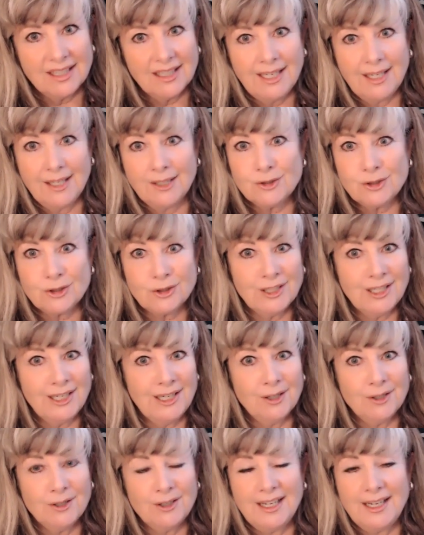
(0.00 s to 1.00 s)

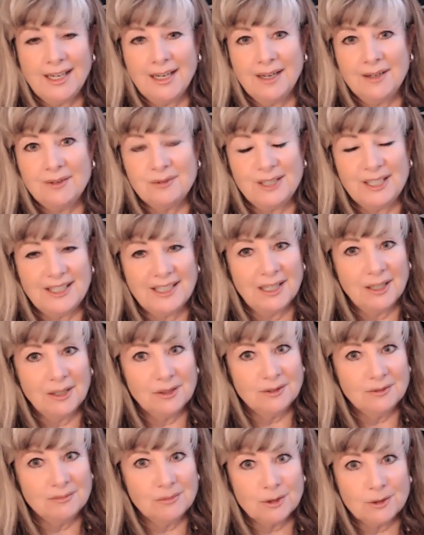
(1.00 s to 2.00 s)
engineering
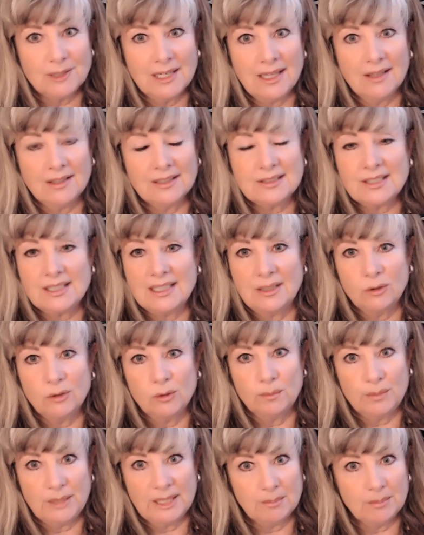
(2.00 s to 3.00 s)
without morality
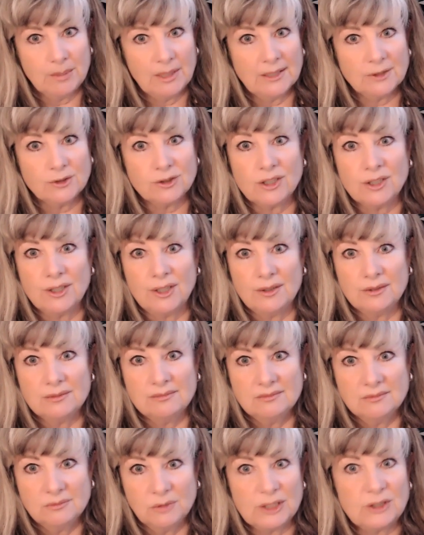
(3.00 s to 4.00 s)
or big picture,
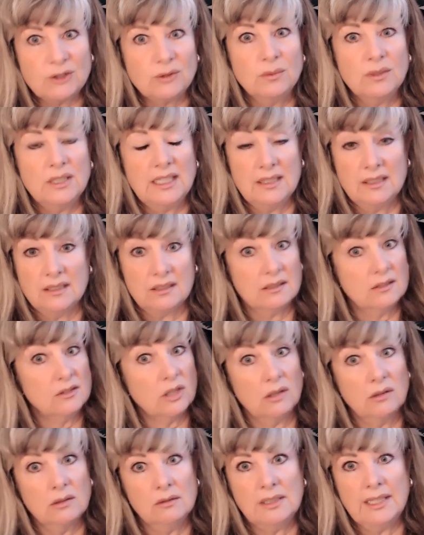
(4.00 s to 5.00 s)
which is
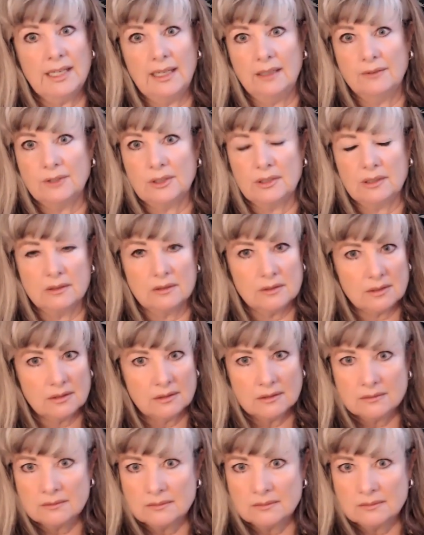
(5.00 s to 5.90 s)
totally evident.